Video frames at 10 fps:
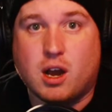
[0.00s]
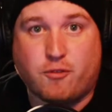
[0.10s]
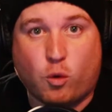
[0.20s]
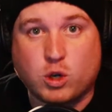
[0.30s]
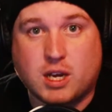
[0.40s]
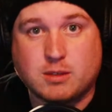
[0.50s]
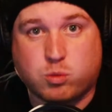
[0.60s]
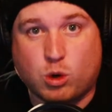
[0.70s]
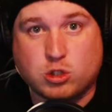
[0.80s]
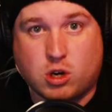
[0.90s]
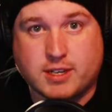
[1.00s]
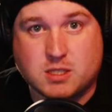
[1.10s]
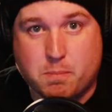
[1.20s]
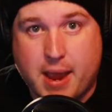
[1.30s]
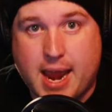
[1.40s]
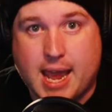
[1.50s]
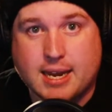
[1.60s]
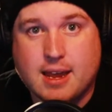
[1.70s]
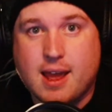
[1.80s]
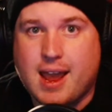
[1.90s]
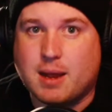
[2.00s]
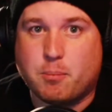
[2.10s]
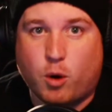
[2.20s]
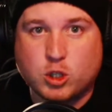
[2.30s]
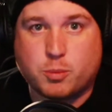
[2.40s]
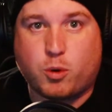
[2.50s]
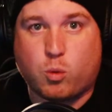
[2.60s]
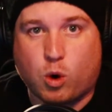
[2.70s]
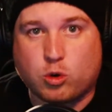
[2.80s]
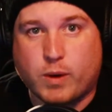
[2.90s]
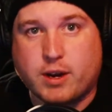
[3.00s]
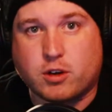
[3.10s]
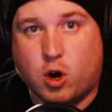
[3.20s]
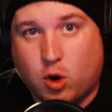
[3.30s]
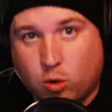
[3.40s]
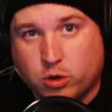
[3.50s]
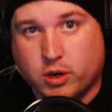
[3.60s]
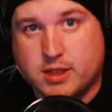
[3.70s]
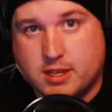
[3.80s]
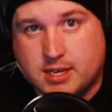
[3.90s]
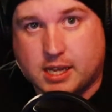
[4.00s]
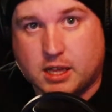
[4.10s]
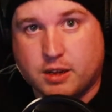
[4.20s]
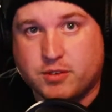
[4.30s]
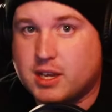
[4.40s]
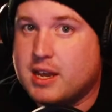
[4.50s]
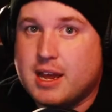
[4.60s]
a 4-time World's Strongest Man, and multiple world record holder in the deadlift,